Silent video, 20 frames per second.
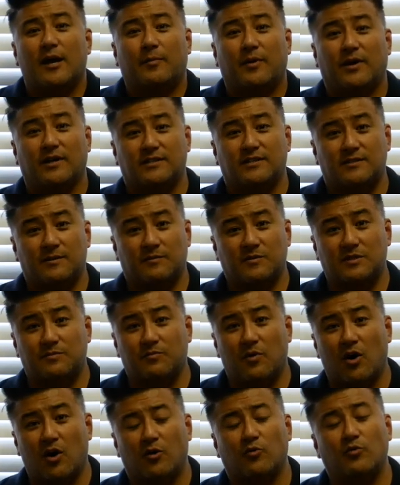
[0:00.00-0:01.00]
but some
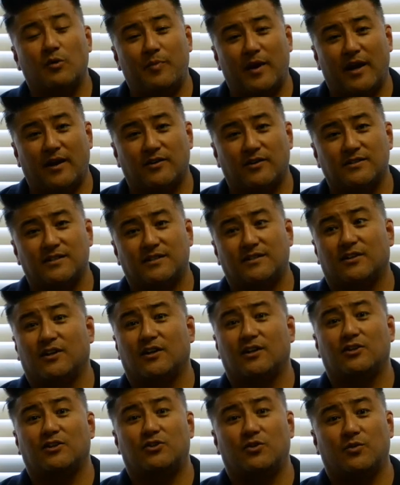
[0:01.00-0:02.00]
small repairs that they're
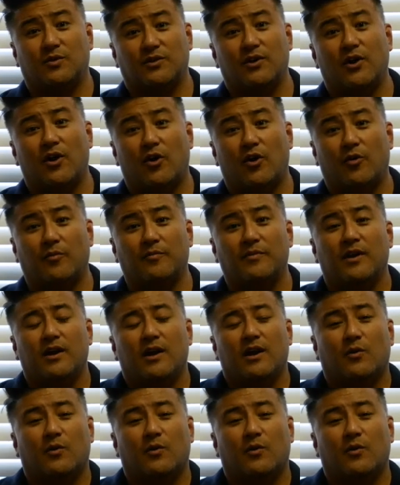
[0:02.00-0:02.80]
going to do in the home,